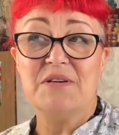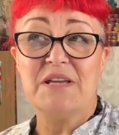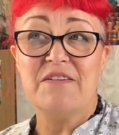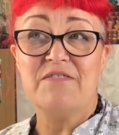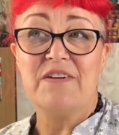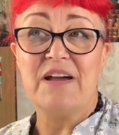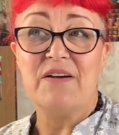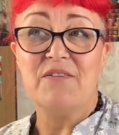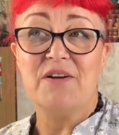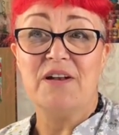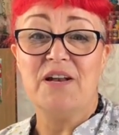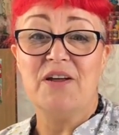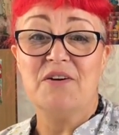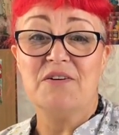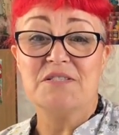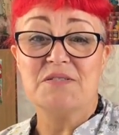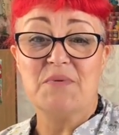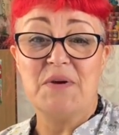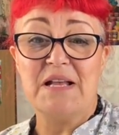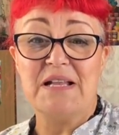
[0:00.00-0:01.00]
give out a
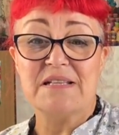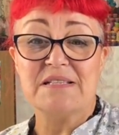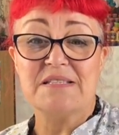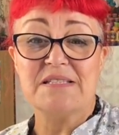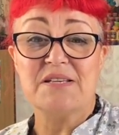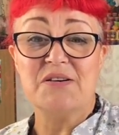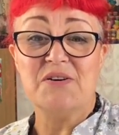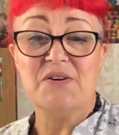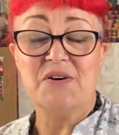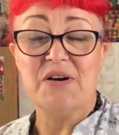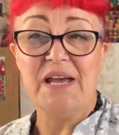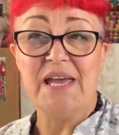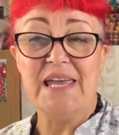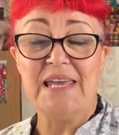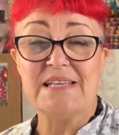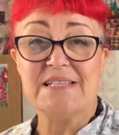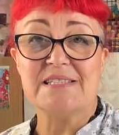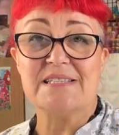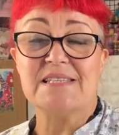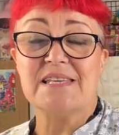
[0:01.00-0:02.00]
lot as well. So
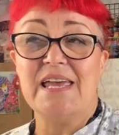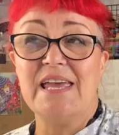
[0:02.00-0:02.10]
I